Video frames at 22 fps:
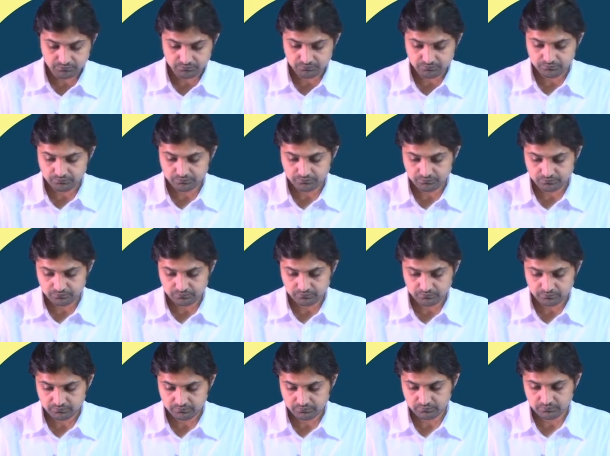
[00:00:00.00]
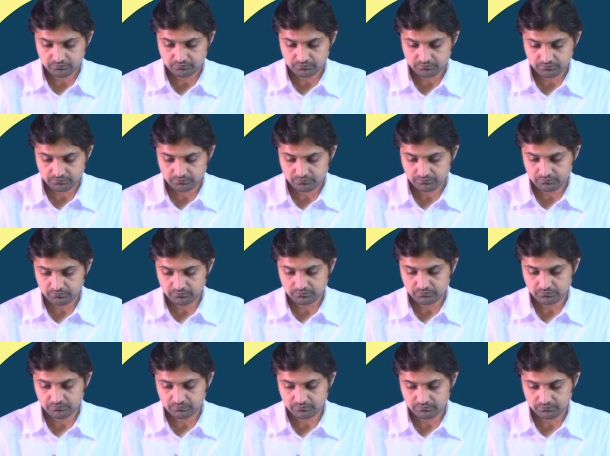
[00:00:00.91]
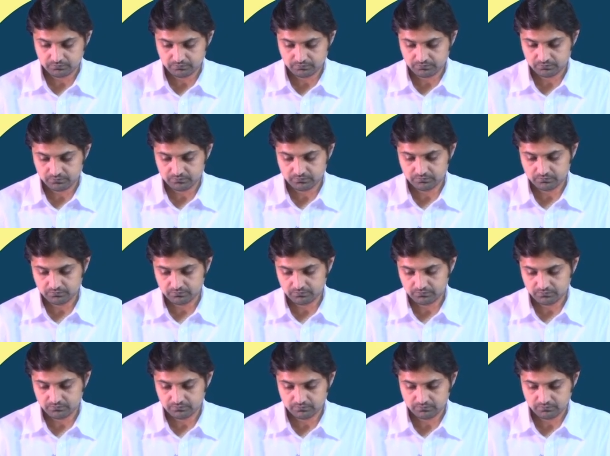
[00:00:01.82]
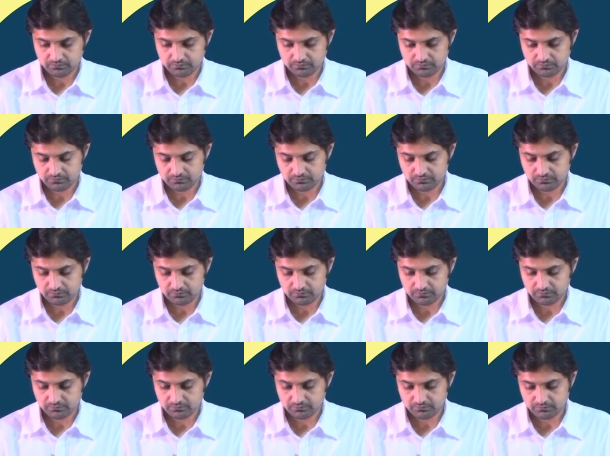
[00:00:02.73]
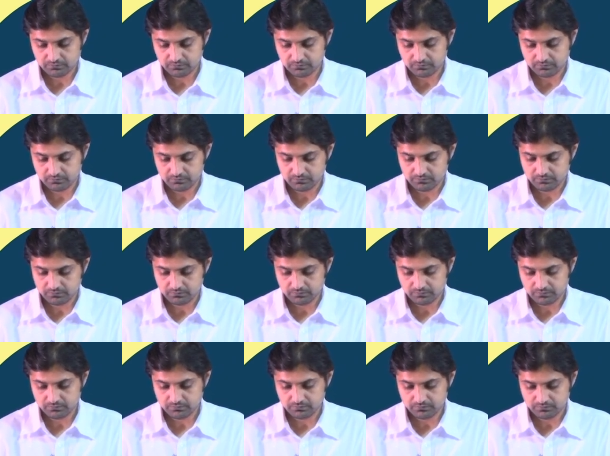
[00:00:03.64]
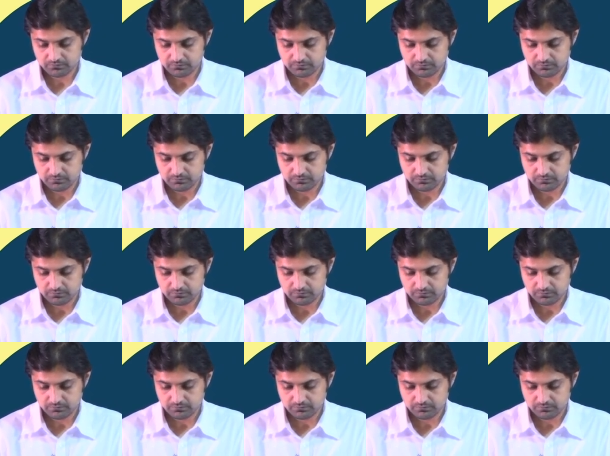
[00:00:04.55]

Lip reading: No one is speaking in this clip.